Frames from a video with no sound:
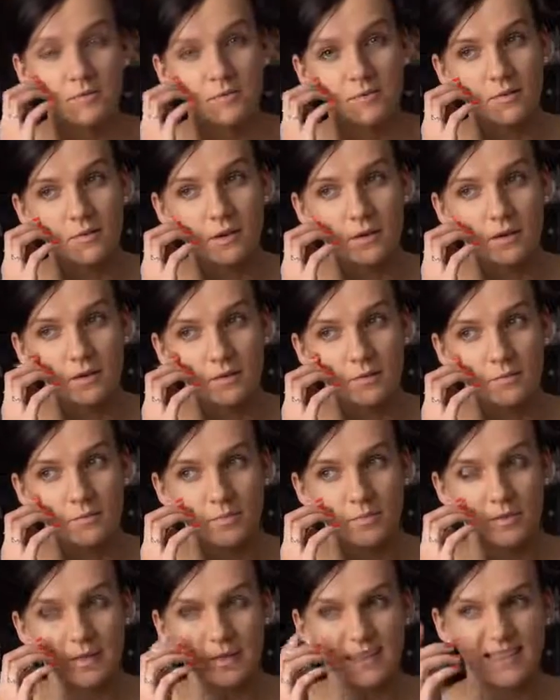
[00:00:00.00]

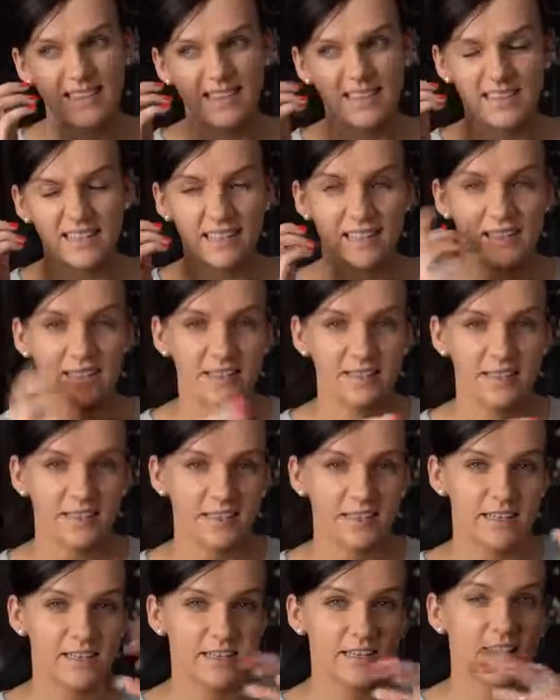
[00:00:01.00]
but
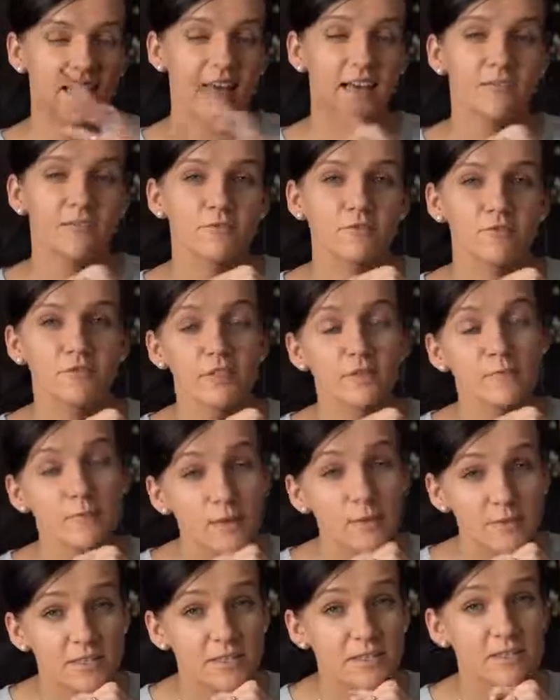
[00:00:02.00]
they have on their
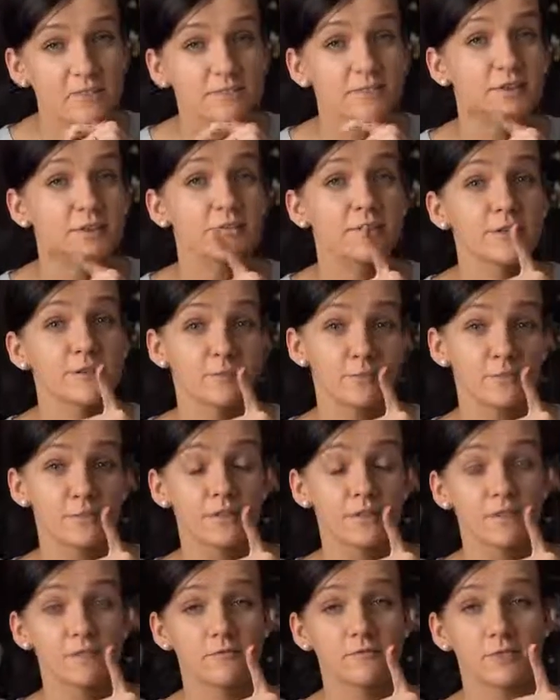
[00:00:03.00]
website very
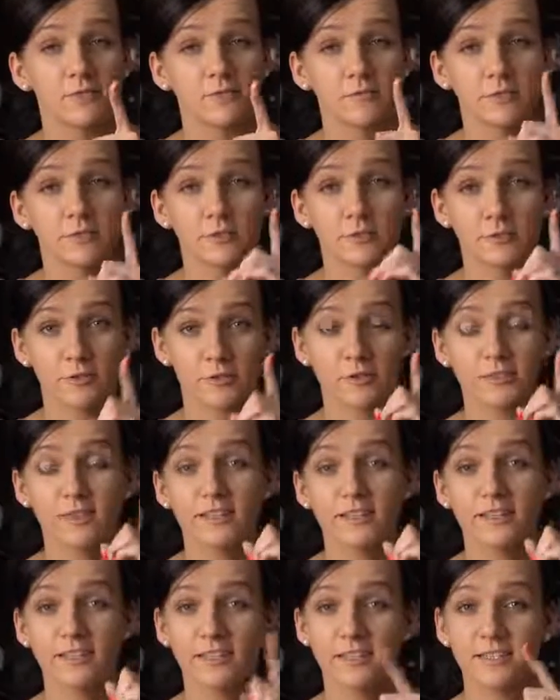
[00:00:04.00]
good and very short
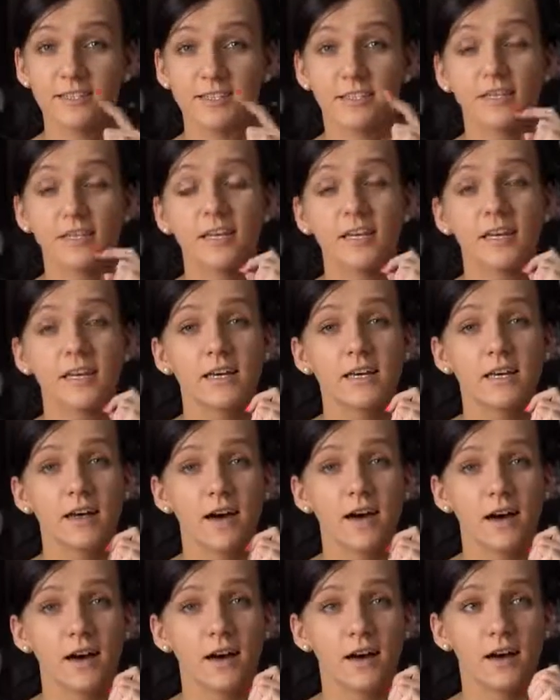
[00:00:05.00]
and easy
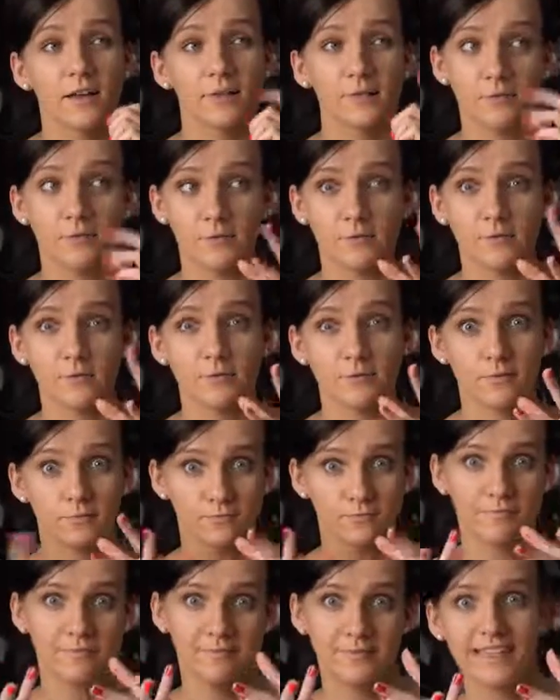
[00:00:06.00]
to
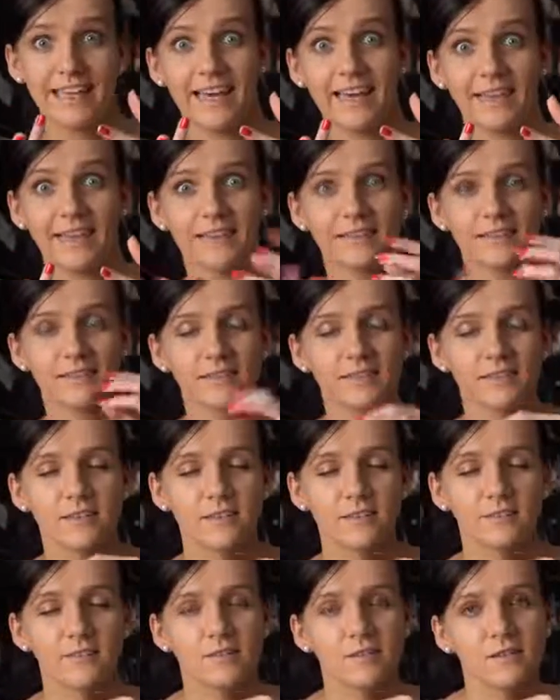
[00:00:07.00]
get
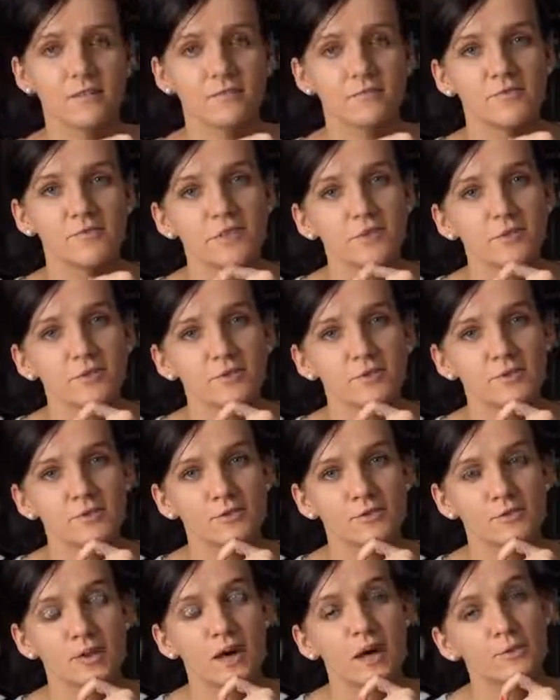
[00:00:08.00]
the
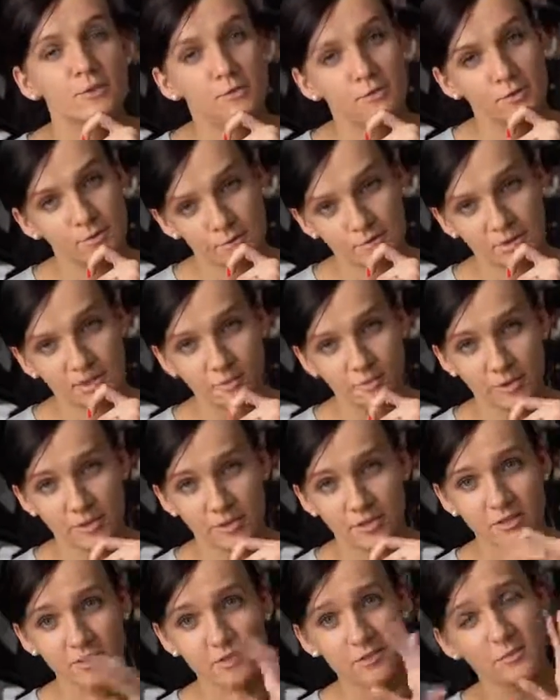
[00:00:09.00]
videos how to use the
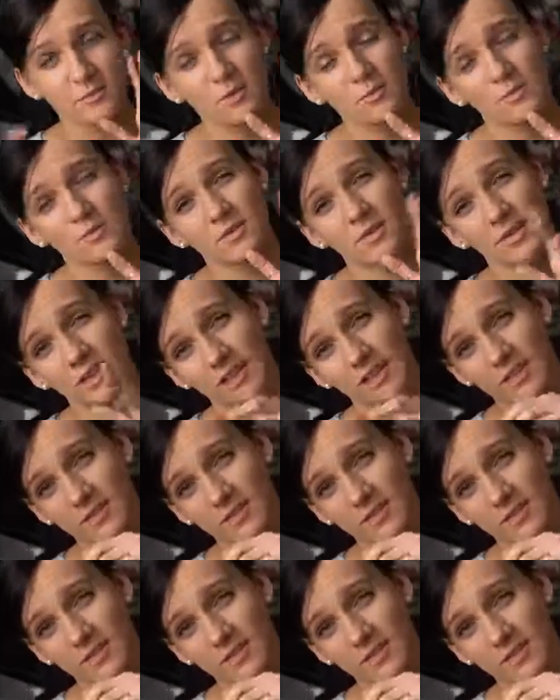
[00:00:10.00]
machine. So I won't